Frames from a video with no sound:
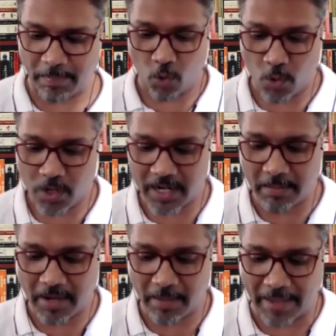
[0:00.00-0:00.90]

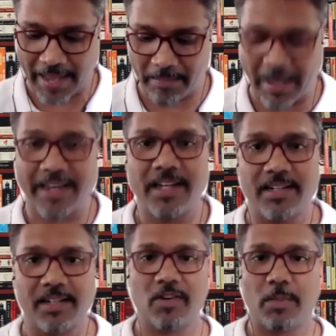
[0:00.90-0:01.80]
overcome a
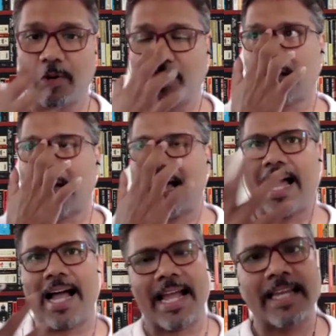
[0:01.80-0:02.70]
barrier, because
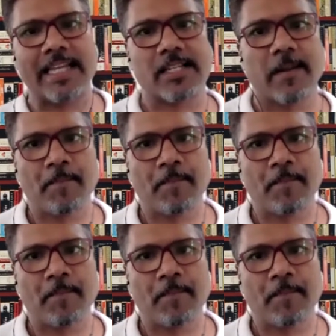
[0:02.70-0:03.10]
I guess